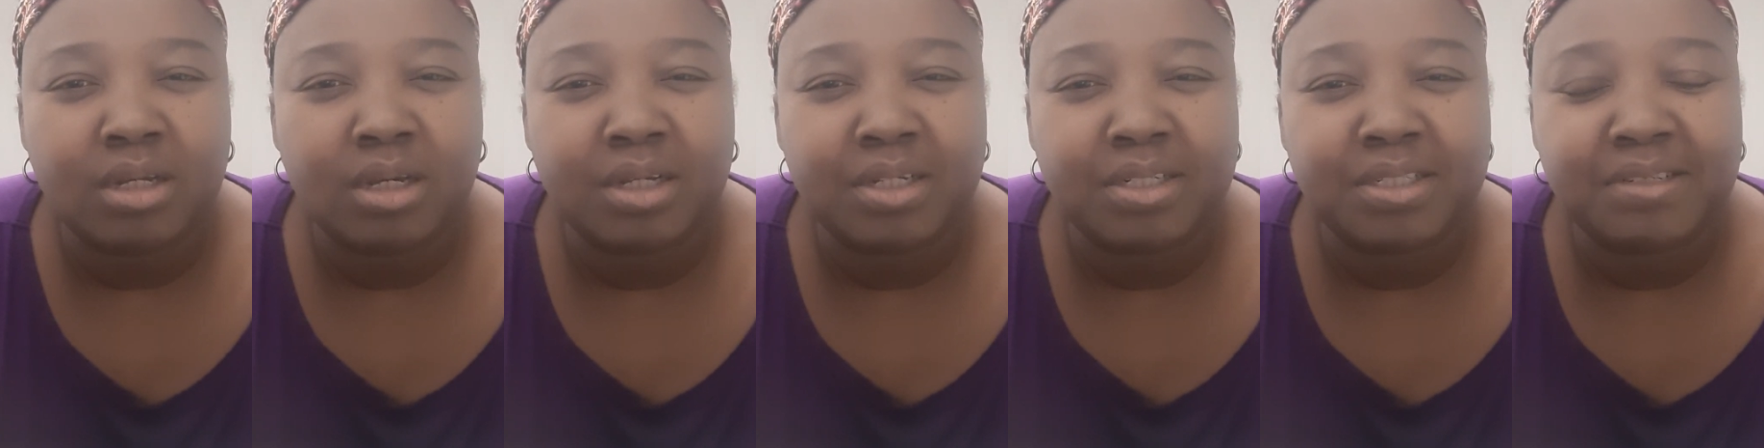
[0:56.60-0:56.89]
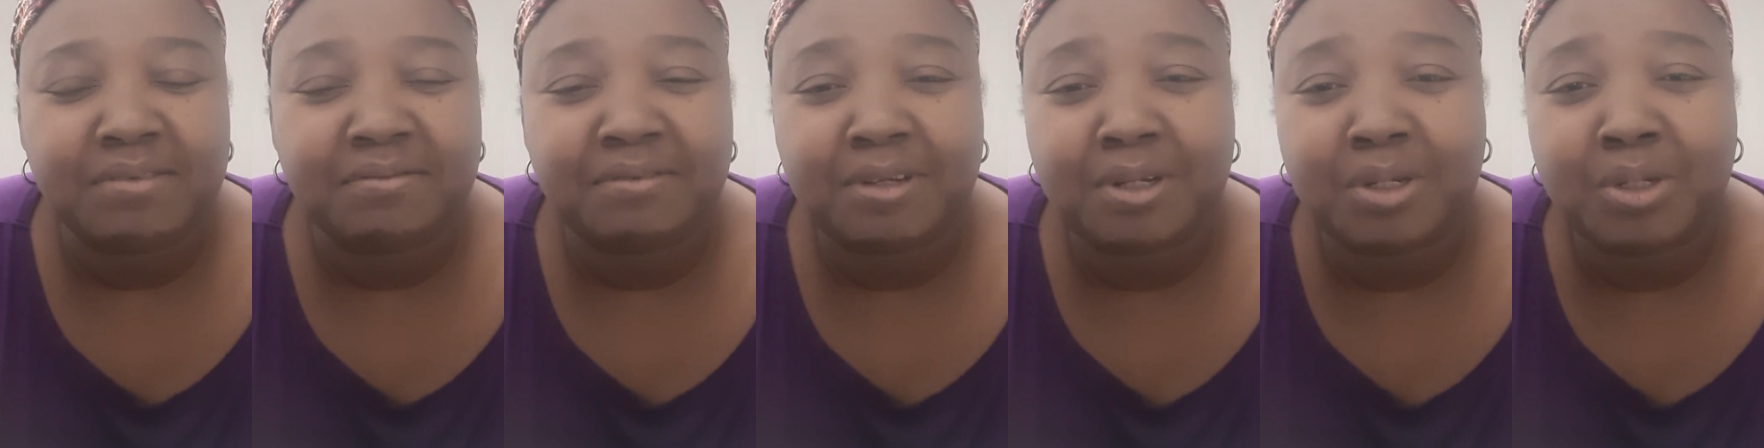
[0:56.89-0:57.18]

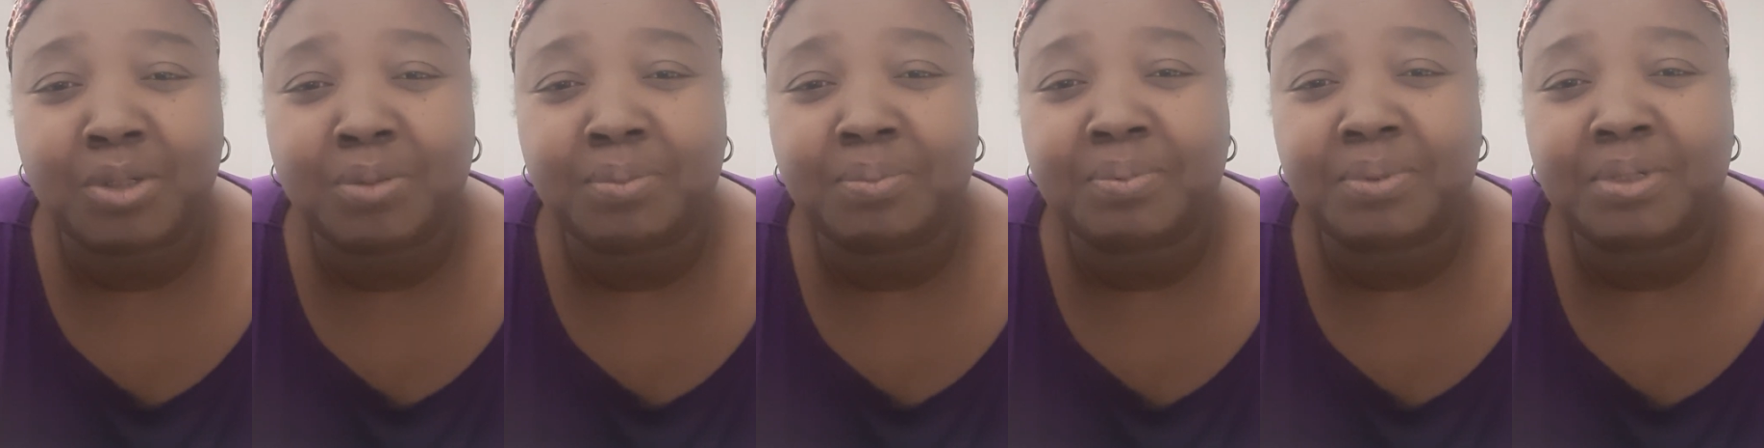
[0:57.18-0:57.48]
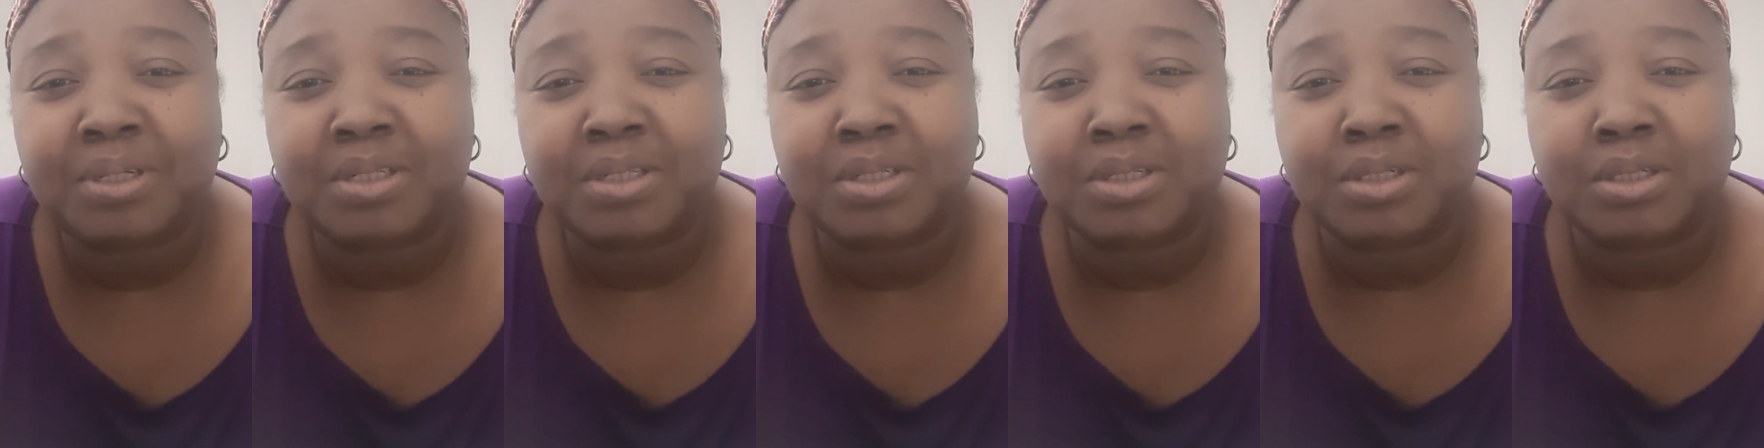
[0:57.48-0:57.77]
develop
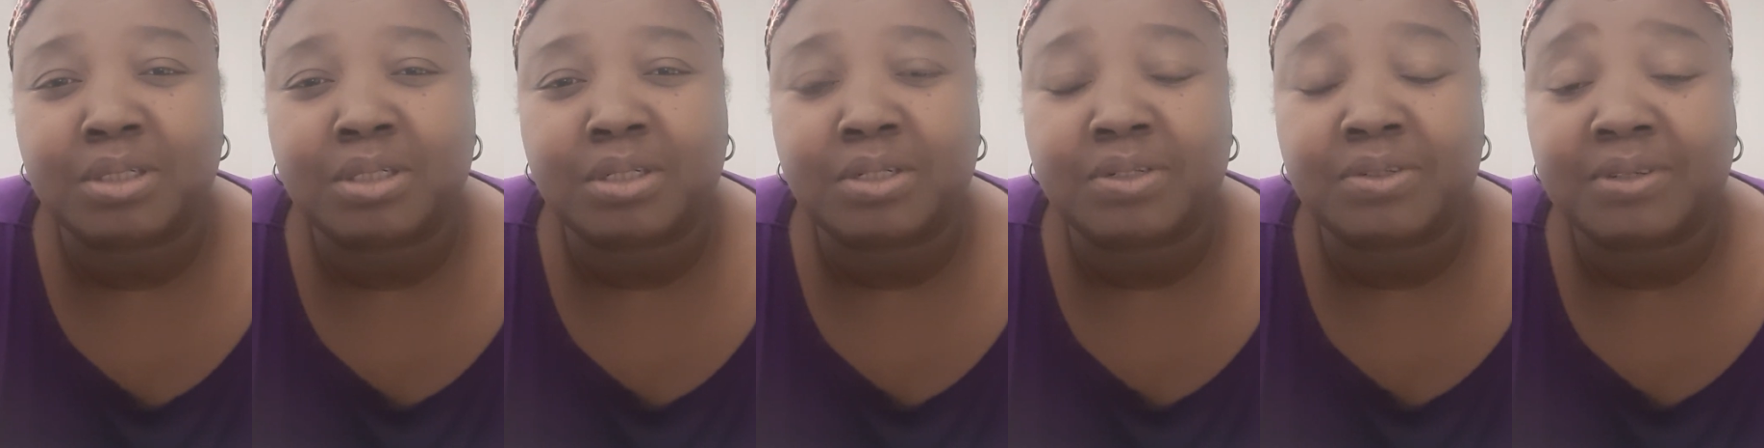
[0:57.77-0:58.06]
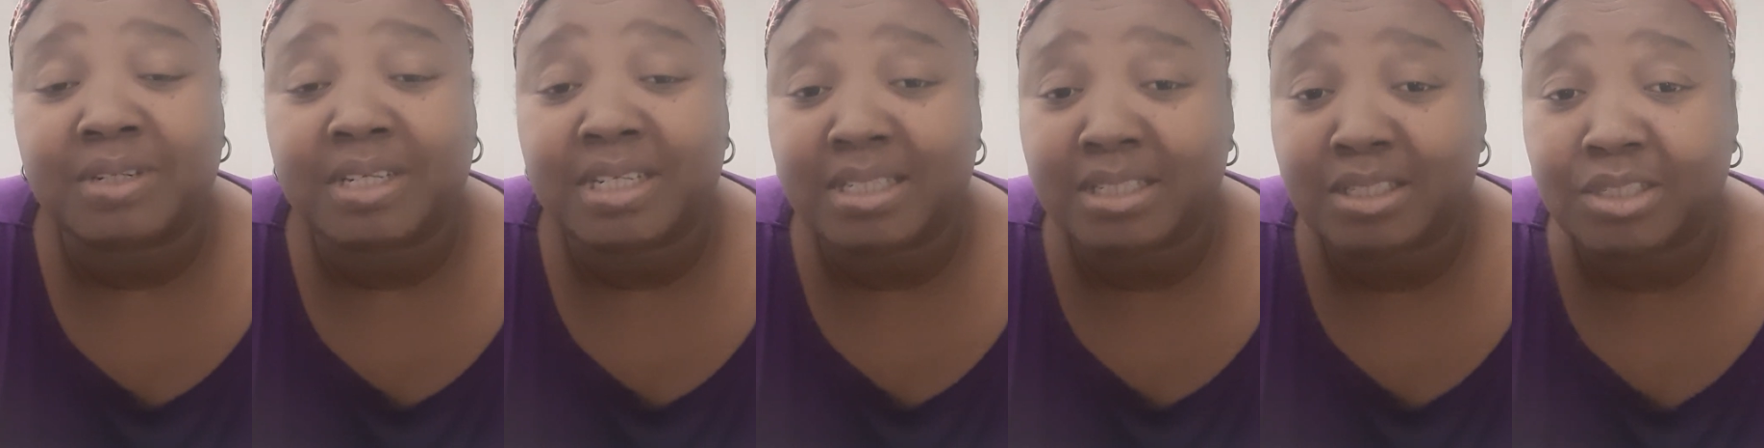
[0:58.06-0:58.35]
a
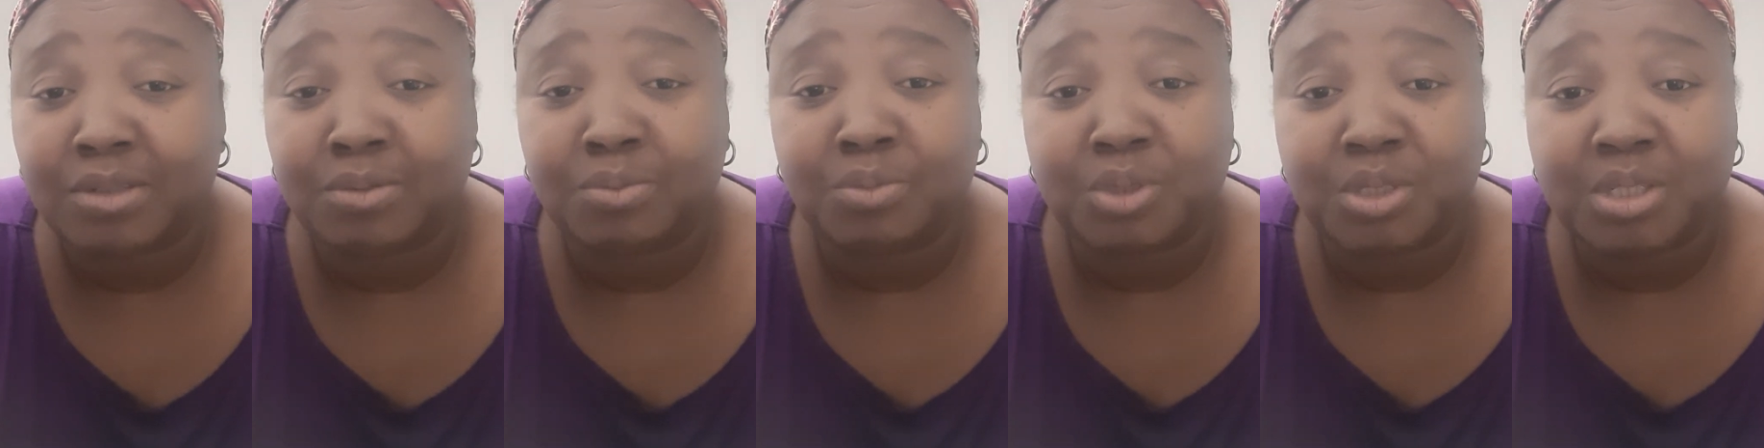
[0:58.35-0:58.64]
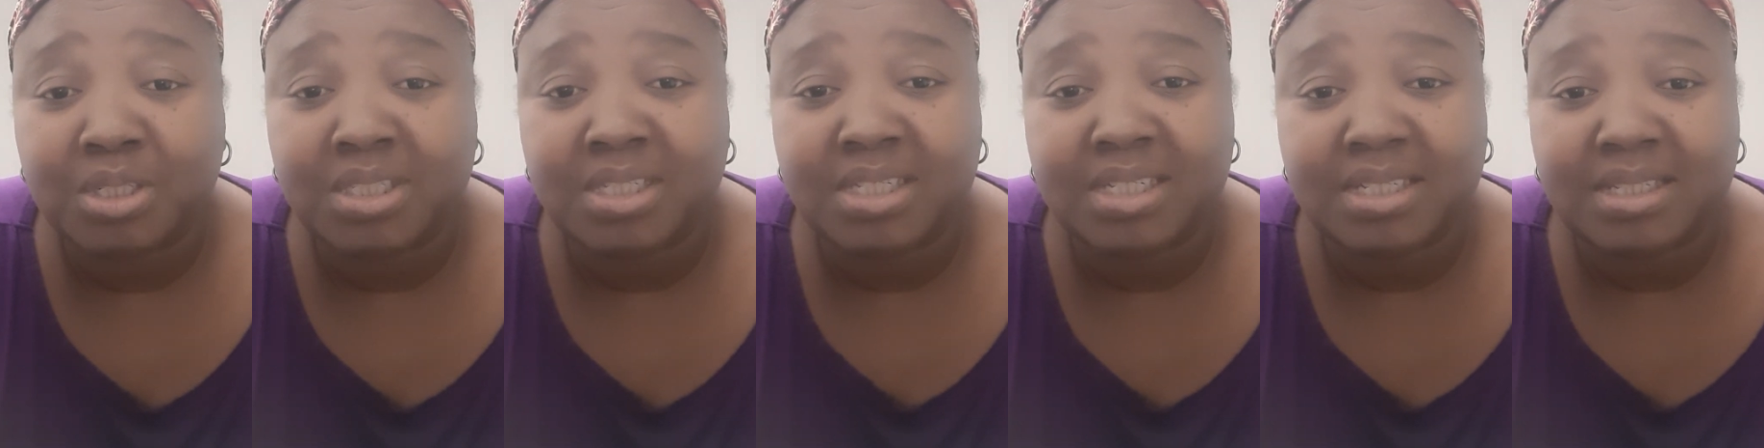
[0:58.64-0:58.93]
great
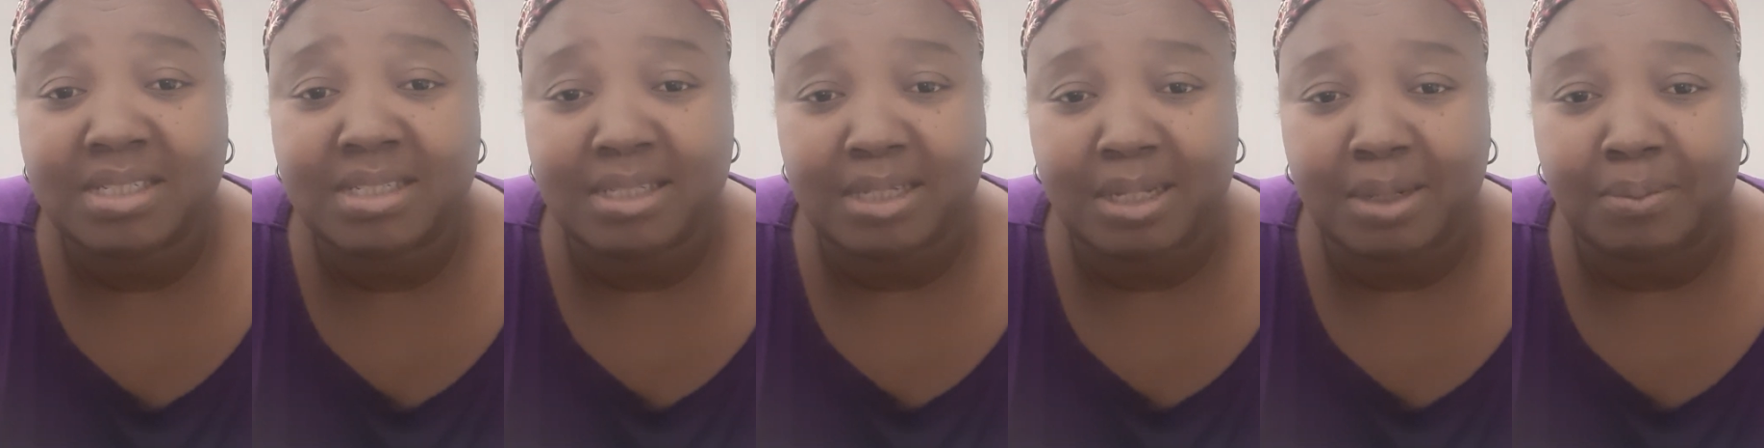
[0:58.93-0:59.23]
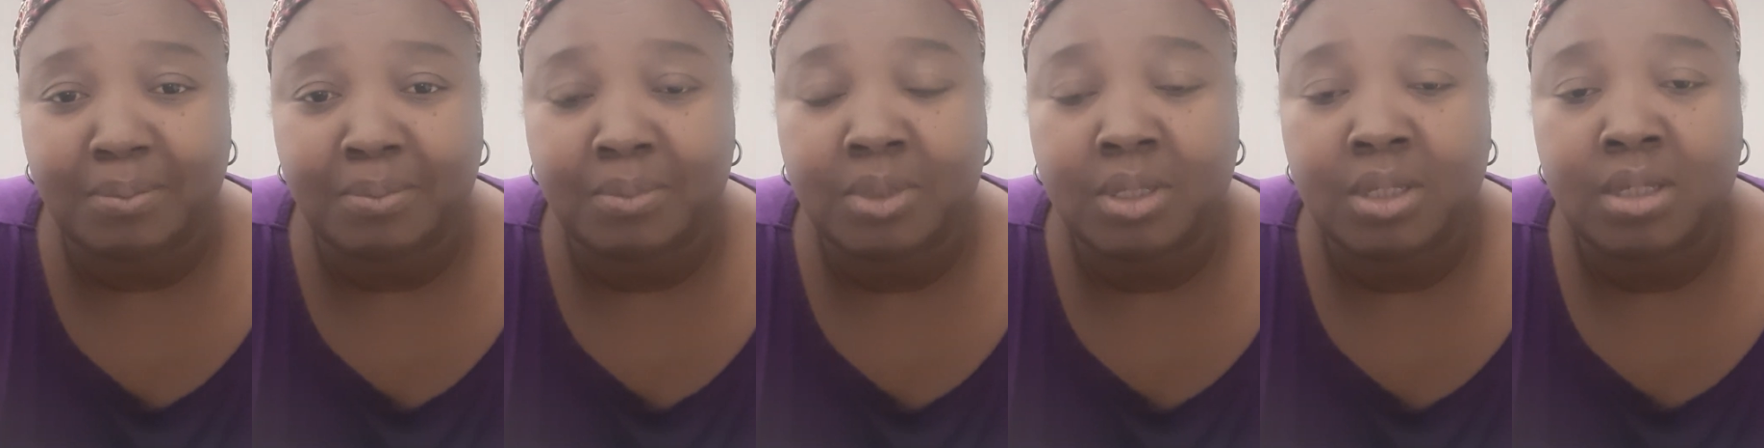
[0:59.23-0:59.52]
immune
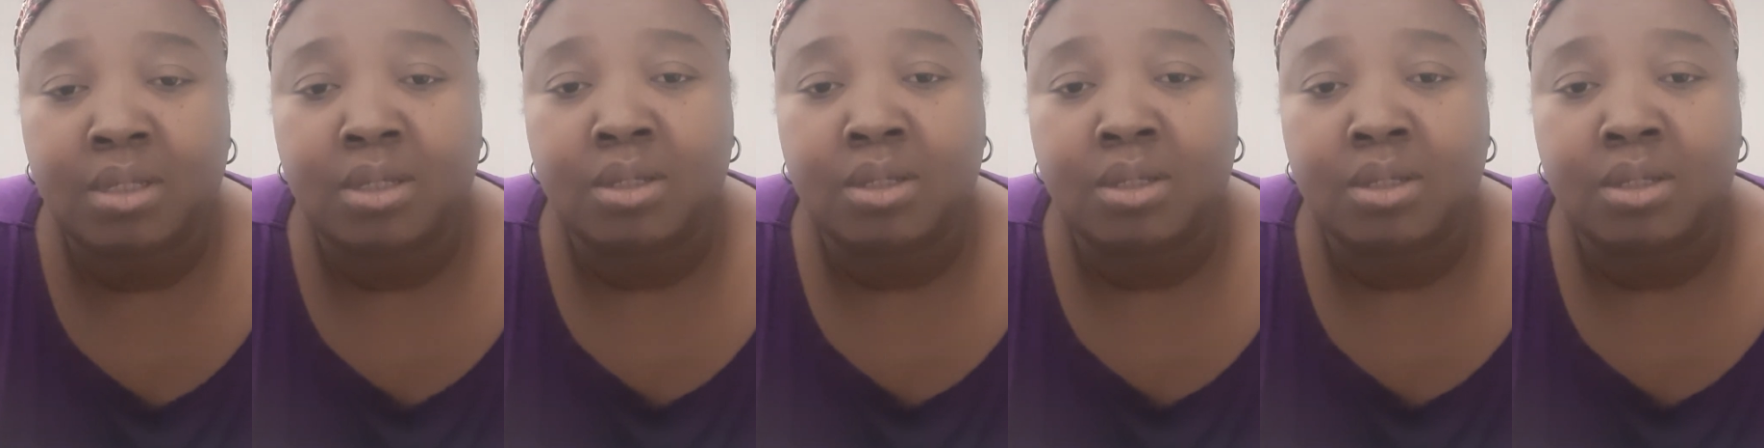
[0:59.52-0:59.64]
system.